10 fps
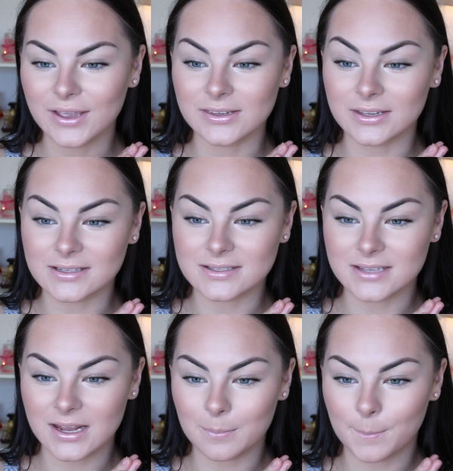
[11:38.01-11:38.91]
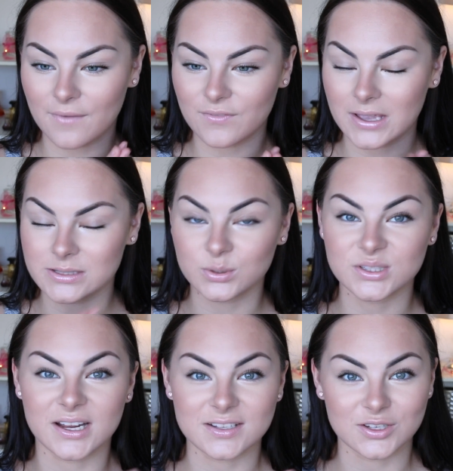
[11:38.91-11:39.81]
You can see my face
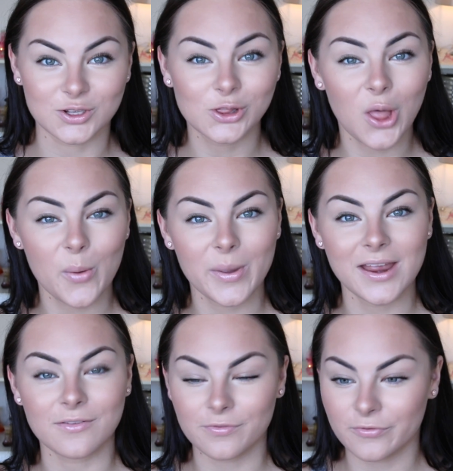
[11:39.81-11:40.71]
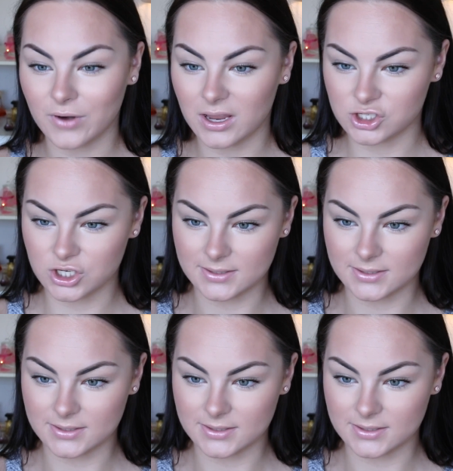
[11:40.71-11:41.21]
looks nice and glowy and fresh.